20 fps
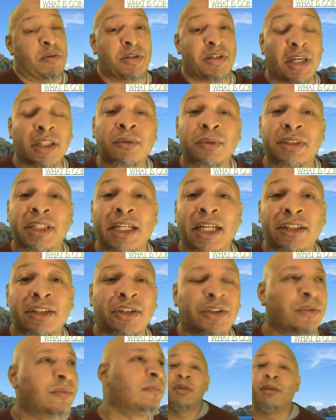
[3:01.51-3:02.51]
Maybe Satan will say that
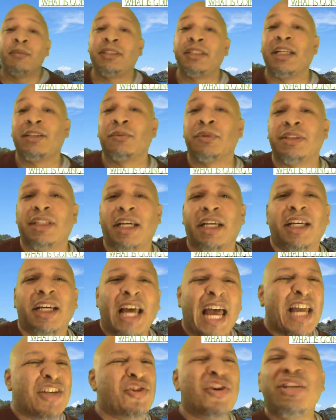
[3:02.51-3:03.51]
to you. Maybe Satan will say,
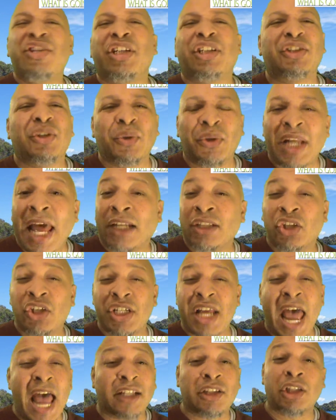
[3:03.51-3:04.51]
You're just doing that
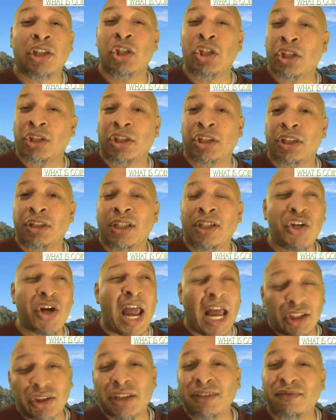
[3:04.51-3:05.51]
good act to look good. You're
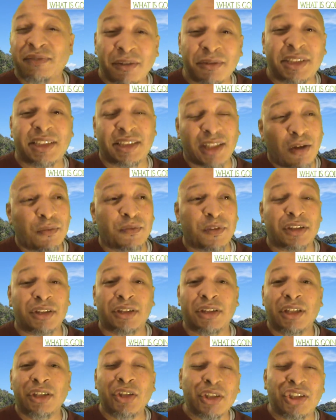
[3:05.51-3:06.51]
actually very
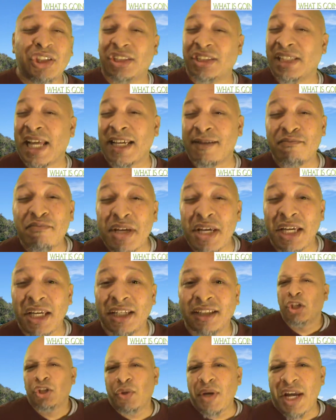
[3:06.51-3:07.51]
selfish. You're just like me.
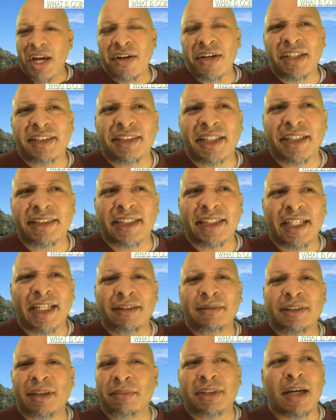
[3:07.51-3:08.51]
You hear these things, and
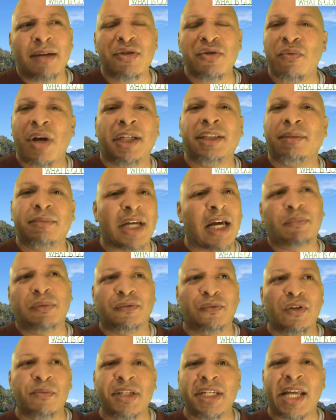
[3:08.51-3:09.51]
then sometimes you wind up not
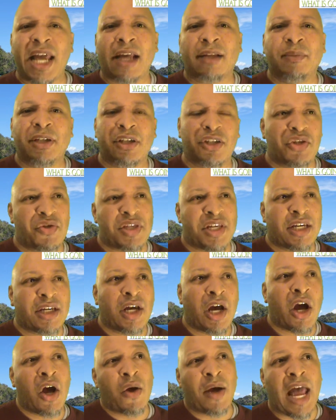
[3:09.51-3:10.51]
performing the act because you
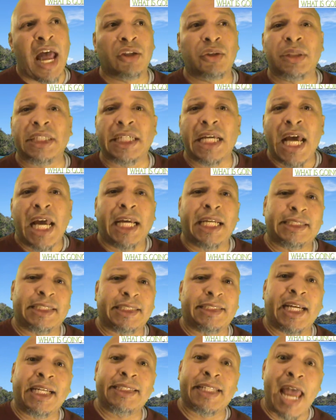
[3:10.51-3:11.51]
think, Oh, actually, it's a
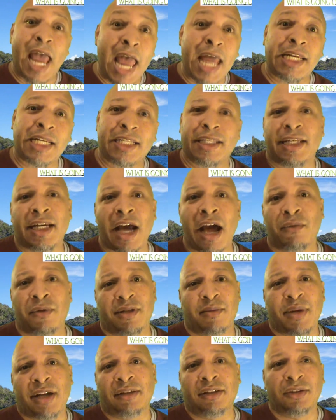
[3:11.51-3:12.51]
satanic thing I
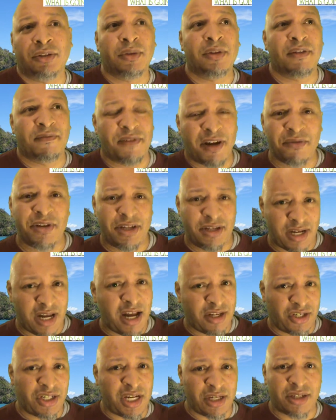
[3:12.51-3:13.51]
was about to do. The very
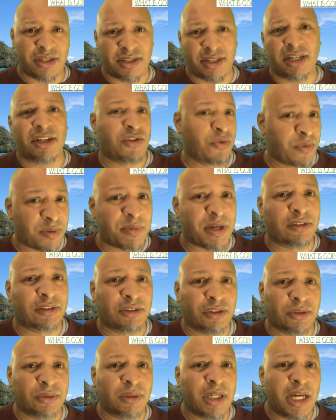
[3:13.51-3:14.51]
conscientious thing that you were about to
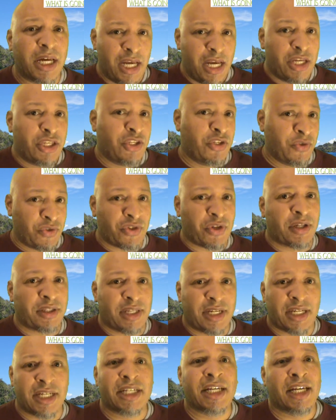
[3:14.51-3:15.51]
do, you start
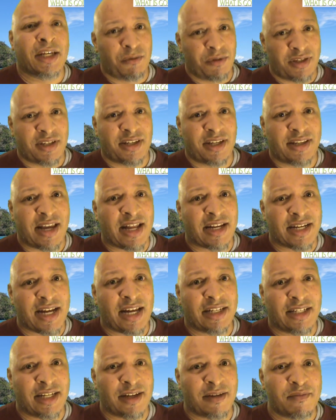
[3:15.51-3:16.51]
thinking it was a satanic
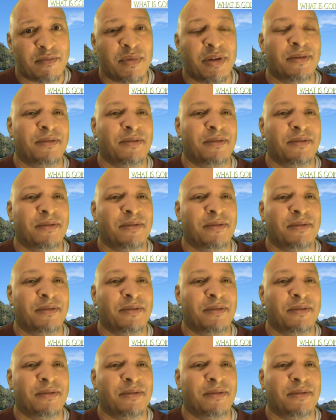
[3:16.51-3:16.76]
idea.